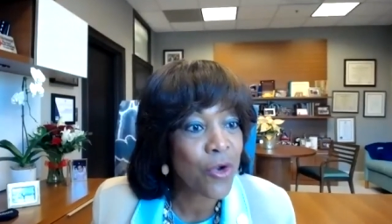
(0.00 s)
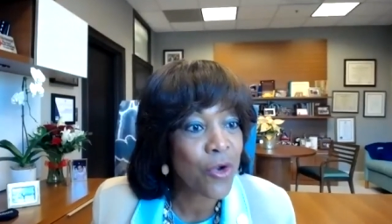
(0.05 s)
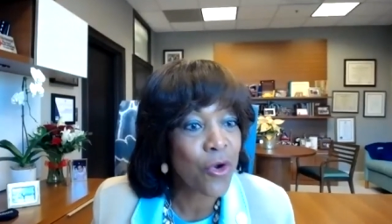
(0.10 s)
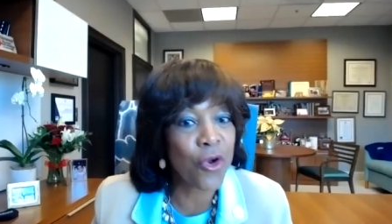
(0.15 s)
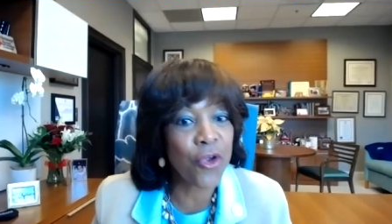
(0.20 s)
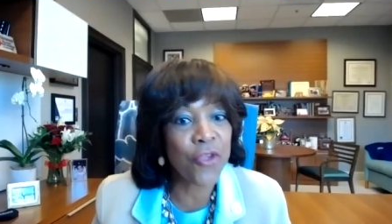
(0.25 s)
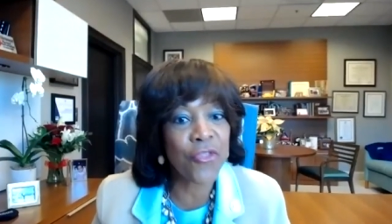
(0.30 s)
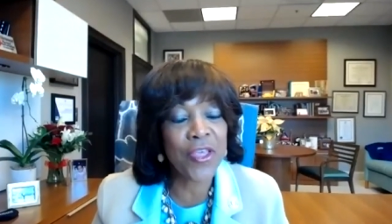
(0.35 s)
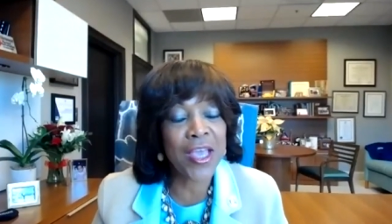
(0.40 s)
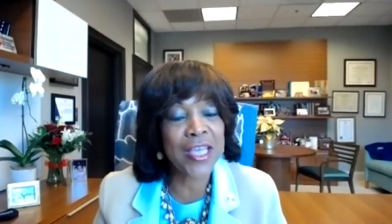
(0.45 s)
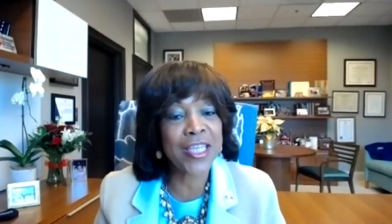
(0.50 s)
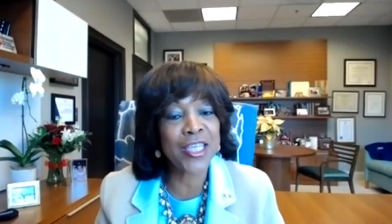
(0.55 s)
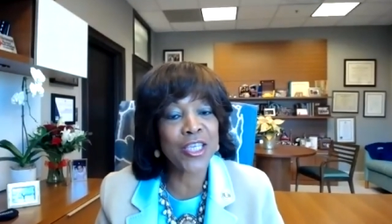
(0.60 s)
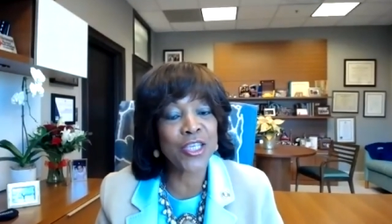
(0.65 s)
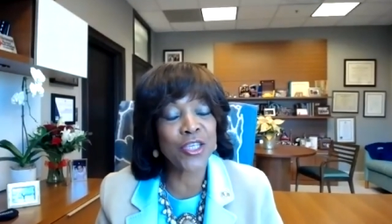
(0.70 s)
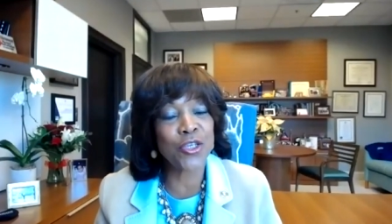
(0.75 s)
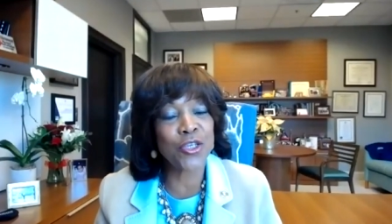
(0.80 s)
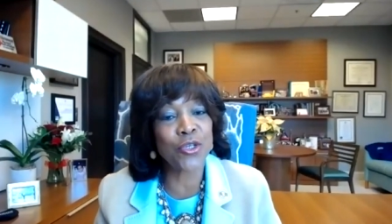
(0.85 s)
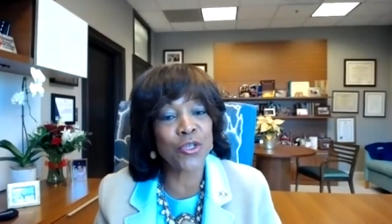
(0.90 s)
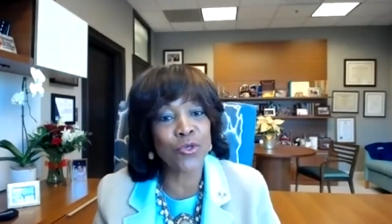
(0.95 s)
or that he
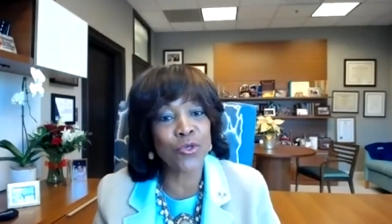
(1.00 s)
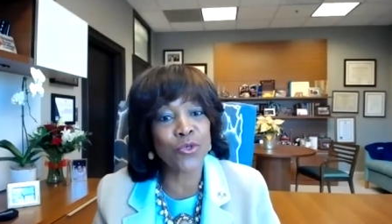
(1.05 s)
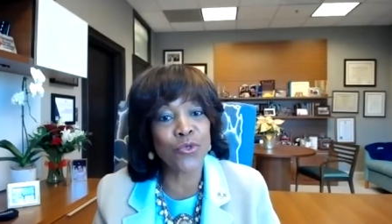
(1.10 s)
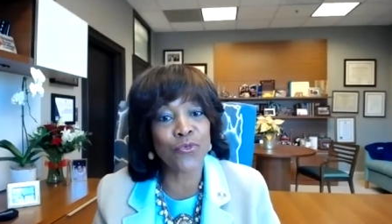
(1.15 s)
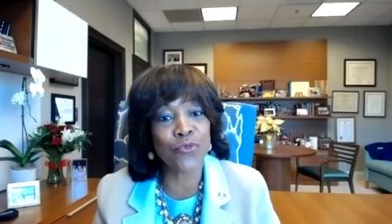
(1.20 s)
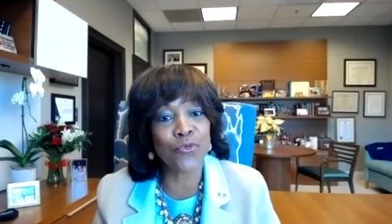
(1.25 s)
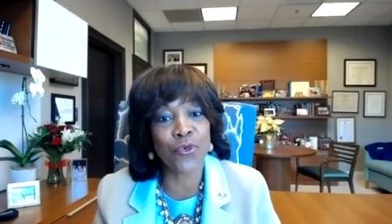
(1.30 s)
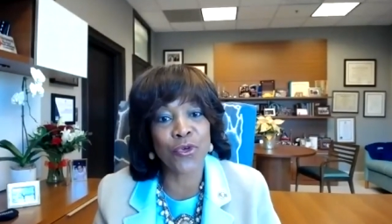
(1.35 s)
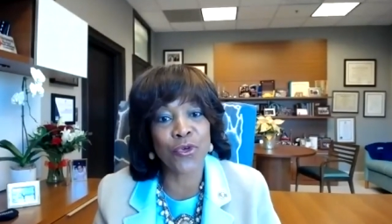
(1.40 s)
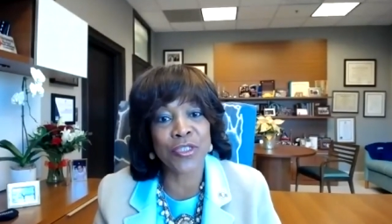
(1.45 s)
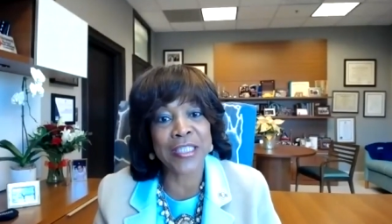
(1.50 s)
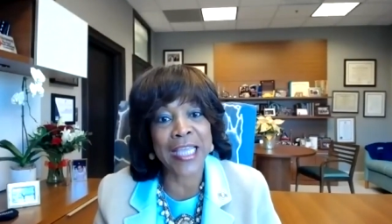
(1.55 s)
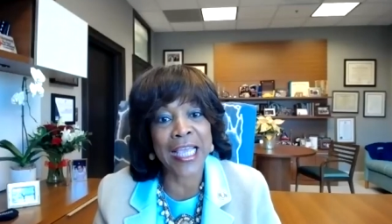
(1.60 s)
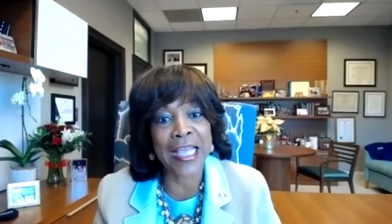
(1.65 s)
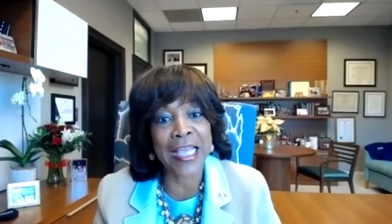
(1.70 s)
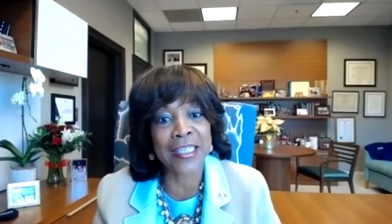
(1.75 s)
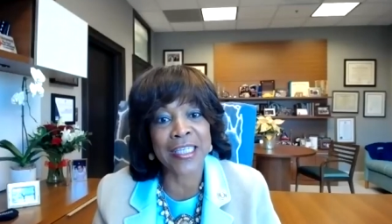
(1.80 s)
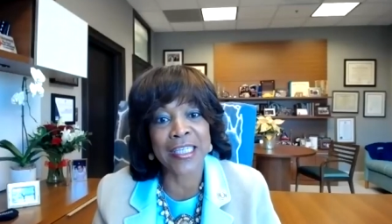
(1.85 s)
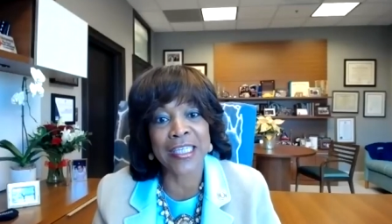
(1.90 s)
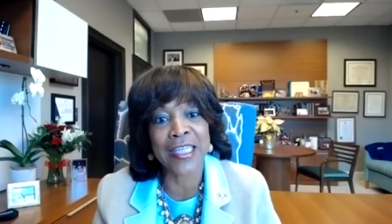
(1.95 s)
used for
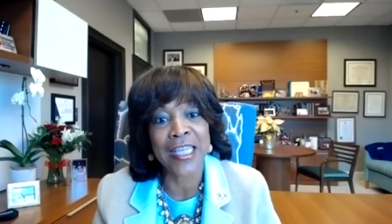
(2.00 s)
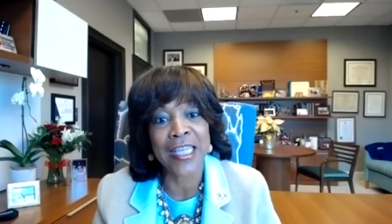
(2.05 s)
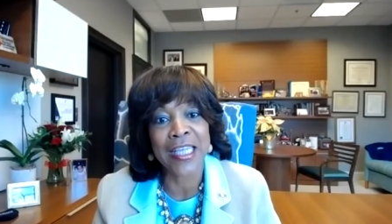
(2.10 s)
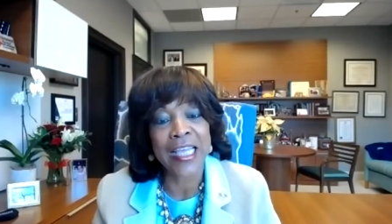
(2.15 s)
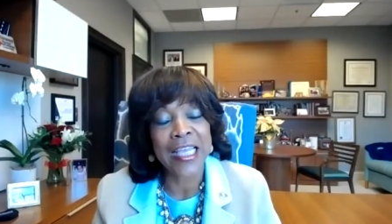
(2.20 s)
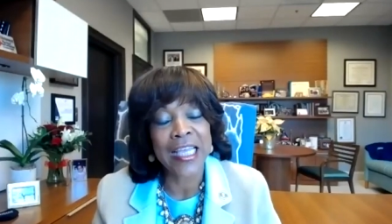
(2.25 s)
tetany